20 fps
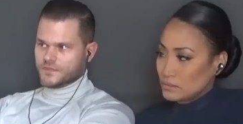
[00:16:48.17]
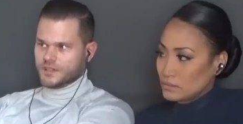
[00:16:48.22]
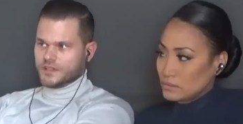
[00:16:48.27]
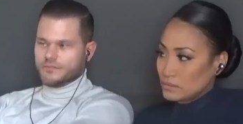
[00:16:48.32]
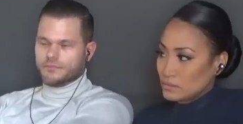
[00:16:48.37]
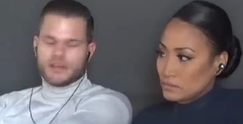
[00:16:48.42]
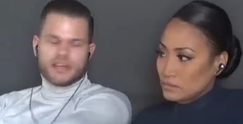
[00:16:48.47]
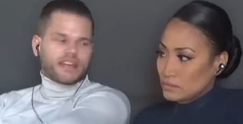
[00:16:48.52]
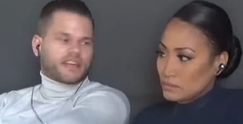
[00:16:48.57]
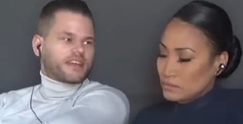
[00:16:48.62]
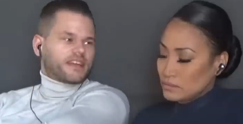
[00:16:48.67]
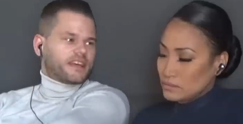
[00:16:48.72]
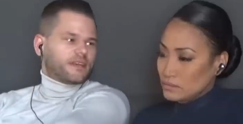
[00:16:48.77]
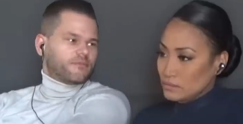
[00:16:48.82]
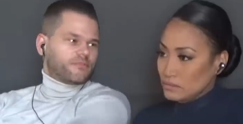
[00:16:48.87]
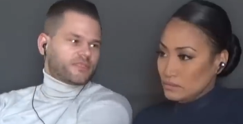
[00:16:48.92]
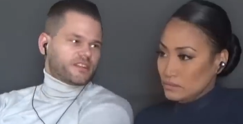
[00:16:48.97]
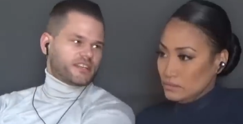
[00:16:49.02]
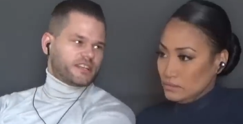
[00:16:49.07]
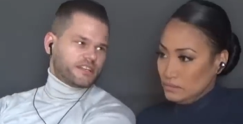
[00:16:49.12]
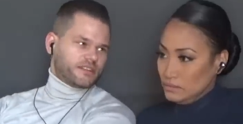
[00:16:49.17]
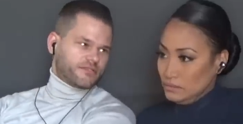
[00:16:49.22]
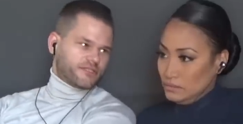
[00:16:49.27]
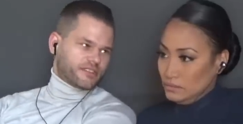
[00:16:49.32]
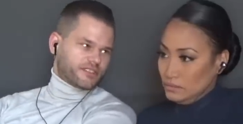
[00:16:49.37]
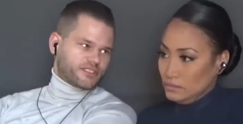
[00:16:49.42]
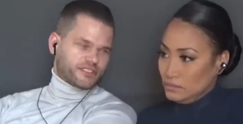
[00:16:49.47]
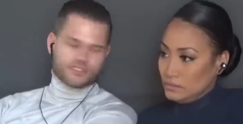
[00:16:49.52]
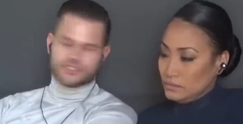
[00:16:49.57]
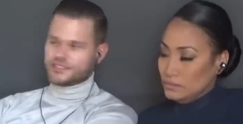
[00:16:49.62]
Speaker 1: They're making him believe
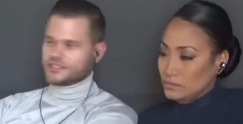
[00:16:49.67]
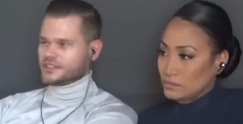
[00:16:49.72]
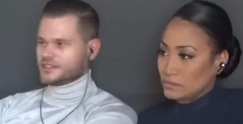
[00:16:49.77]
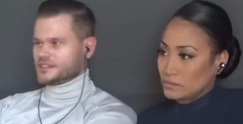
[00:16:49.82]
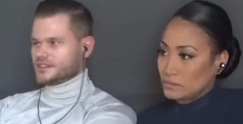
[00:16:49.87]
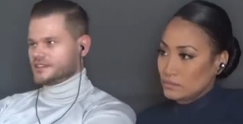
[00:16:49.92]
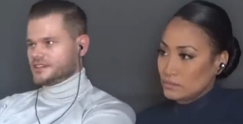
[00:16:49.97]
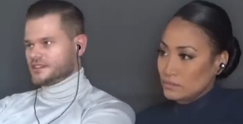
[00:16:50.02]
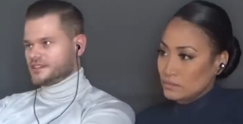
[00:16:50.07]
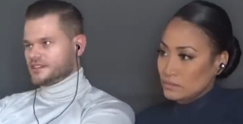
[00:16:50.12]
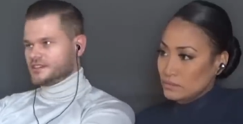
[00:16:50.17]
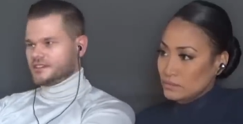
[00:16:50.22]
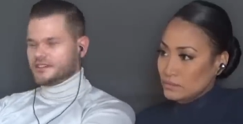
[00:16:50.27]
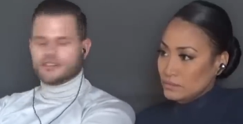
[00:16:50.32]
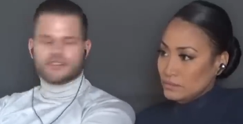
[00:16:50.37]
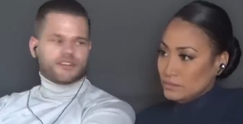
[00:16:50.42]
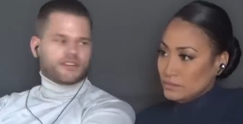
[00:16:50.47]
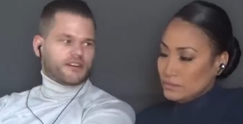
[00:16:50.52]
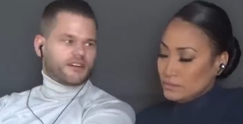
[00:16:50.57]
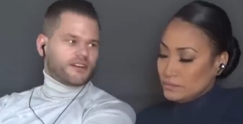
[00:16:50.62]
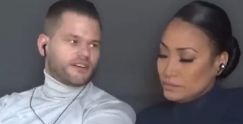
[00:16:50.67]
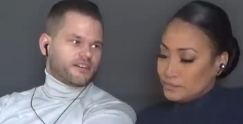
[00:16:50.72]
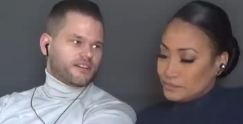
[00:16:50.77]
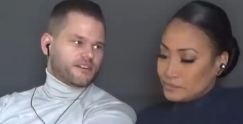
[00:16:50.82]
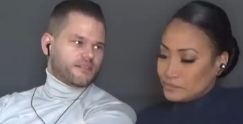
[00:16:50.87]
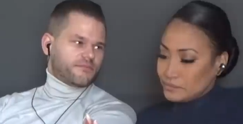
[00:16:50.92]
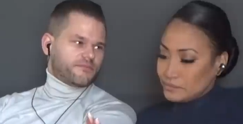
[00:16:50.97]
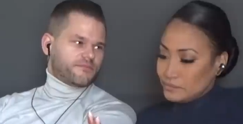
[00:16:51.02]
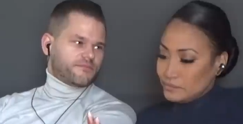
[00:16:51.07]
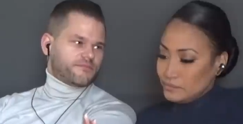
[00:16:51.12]
it's
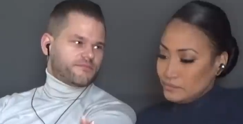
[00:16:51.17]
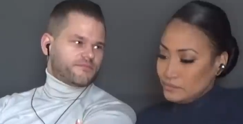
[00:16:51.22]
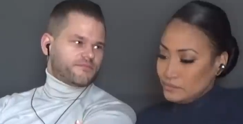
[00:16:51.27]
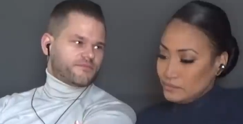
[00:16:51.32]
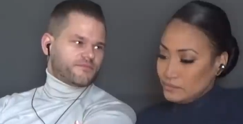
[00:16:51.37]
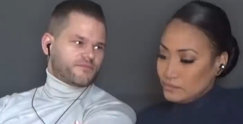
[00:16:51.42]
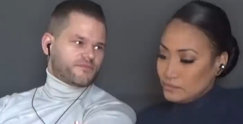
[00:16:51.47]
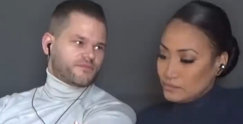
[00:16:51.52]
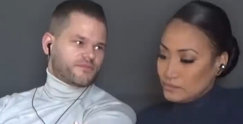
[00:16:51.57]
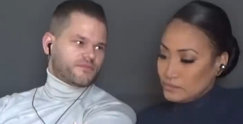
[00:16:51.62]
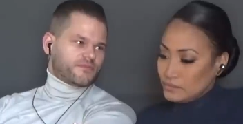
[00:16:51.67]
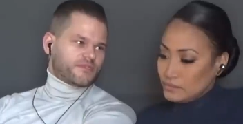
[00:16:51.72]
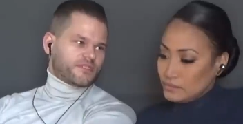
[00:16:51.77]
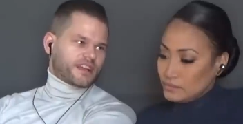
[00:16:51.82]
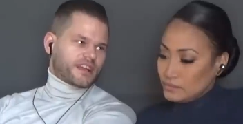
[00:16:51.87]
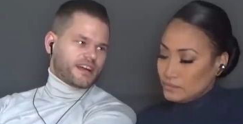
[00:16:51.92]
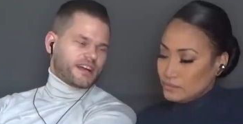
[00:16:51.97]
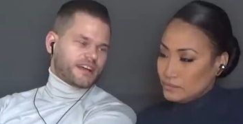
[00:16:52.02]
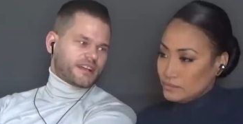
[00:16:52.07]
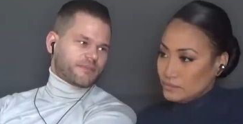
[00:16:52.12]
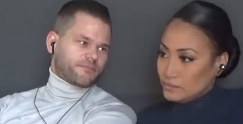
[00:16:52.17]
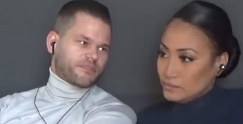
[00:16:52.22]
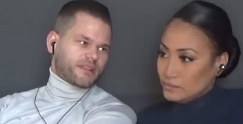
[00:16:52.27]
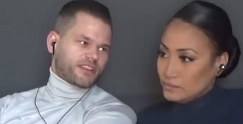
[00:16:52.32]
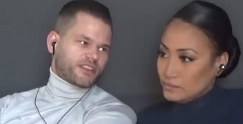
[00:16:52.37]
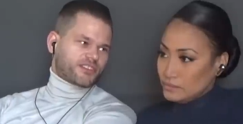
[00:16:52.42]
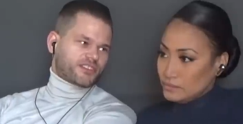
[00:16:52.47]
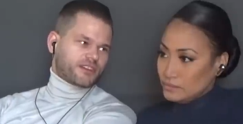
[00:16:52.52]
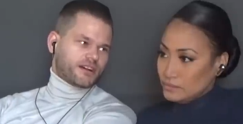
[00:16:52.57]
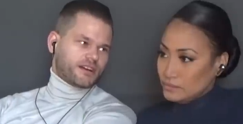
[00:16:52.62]
uh, the guy that
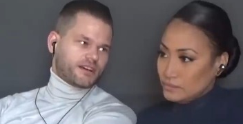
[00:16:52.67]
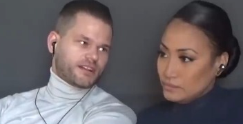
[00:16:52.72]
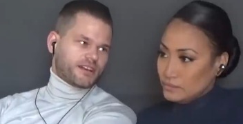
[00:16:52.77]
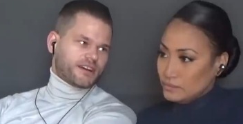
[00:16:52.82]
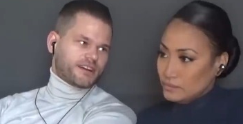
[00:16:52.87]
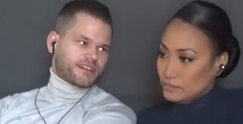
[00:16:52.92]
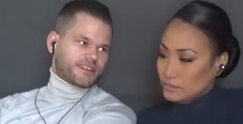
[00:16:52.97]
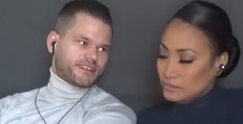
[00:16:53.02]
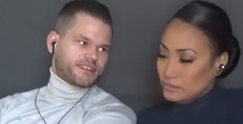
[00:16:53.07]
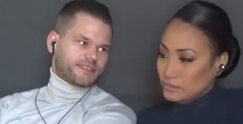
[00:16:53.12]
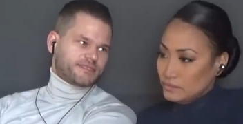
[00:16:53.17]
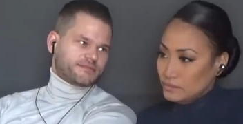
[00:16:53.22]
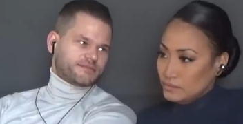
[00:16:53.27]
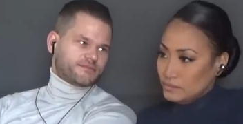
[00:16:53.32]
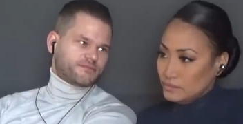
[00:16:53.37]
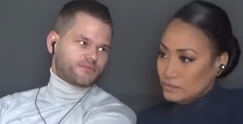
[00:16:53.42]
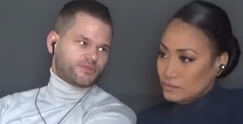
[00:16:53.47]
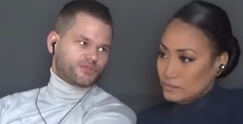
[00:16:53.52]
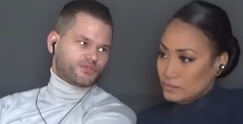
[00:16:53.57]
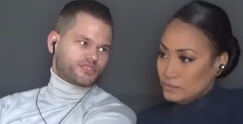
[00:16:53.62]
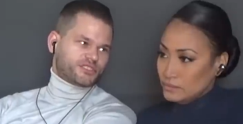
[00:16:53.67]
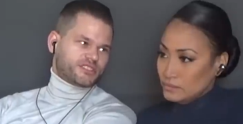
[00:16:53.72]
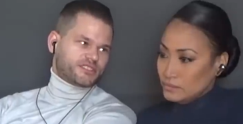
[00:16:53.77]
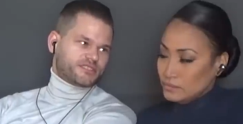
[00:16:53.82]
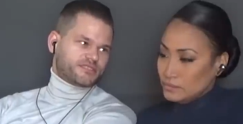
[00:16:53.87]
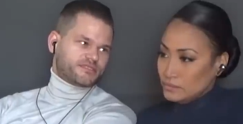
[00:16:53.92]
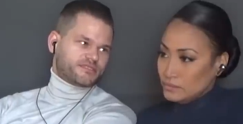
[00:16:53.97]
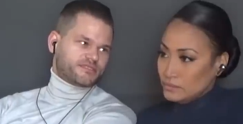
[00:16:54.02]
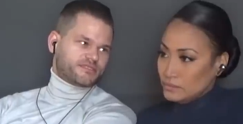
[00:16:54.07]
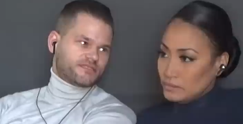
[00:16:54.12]
plays Salah again,
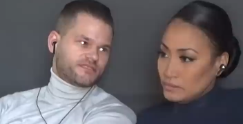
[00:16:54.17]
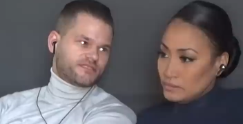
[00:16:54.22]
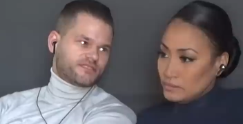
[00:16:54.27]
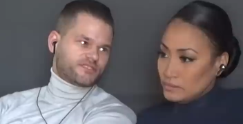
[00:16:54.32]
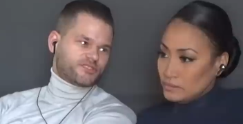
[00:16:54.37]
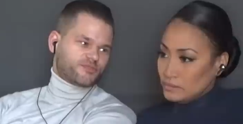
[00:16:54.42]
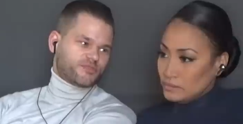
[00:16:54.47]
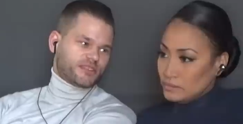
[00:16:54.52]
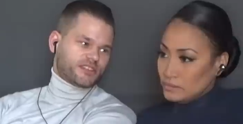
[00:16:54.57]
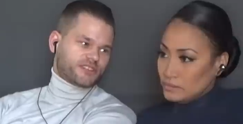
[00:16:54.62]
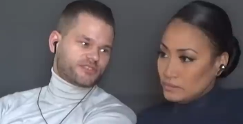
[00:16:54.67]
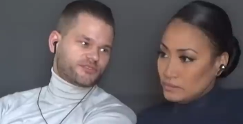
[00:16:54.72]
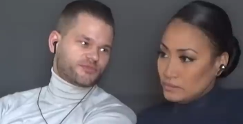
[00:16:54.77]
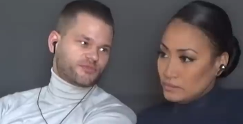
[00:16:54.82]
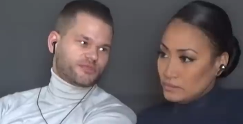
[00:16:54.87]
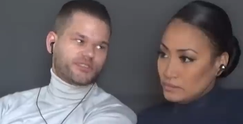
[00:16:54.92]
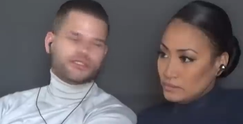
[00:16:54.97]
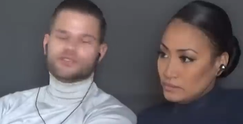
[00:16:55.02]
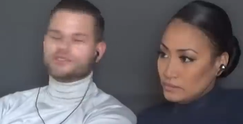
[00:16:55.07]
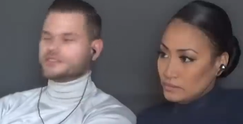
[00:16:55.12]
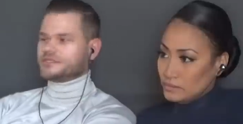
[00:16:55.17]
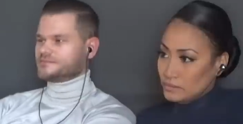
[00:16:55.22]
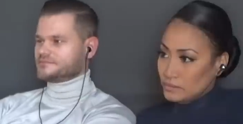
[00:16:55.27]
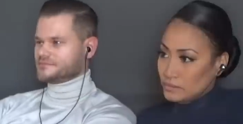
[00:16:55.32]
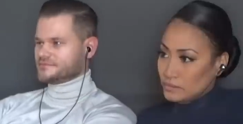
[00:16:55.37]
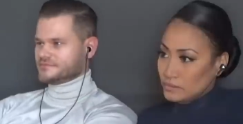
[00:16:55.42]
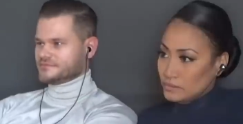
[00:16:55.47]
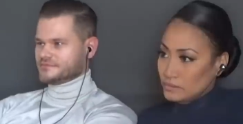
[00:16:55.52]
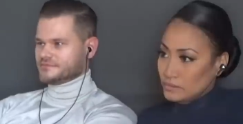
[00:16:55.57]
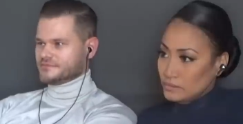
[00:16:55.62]
Pushkin, smeared to be on him.
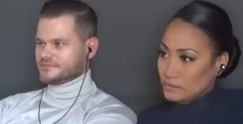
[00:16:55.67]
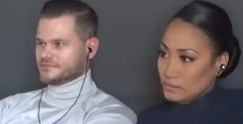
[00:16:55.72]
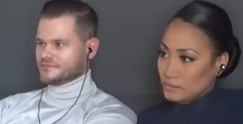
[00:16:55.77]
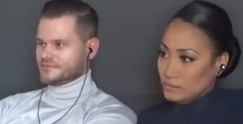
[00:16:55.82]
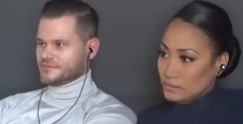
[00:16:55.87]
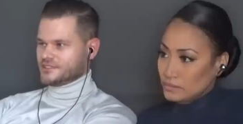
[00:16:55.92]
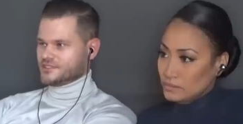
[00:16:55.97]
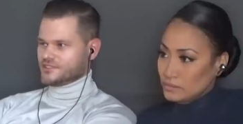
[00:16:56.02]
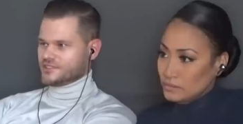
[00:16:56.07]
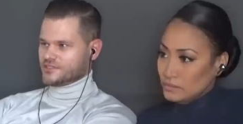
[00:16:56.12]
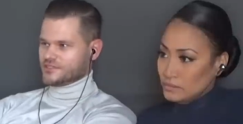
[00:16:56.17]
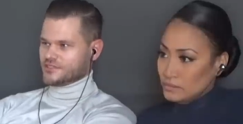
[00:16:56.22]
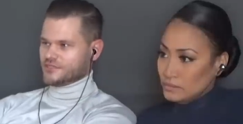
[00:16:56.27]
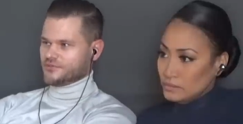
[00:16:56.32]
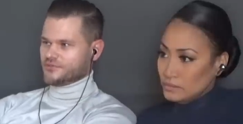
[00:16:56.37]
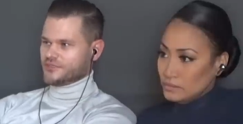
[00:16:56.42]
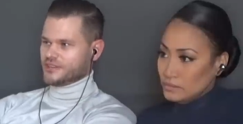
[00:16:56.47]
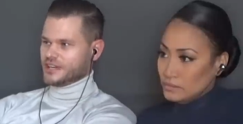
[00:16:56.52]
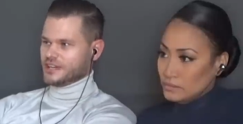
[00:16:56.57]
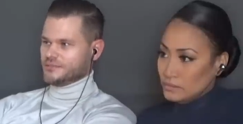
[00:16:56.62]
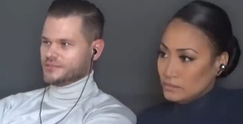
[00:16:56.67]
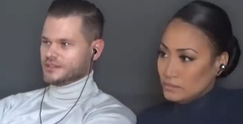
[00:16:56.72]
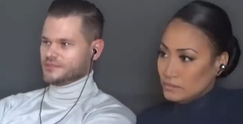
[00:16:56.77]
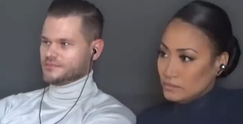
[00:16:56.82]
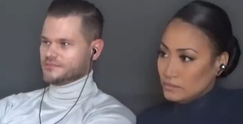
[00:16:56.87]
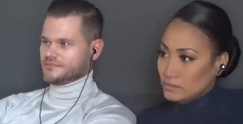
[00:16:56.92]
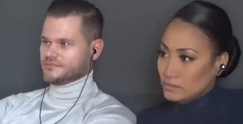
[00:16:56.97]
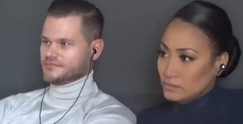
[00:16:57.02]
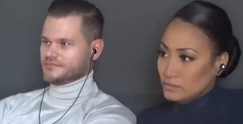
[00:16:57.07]
It's just to frame him.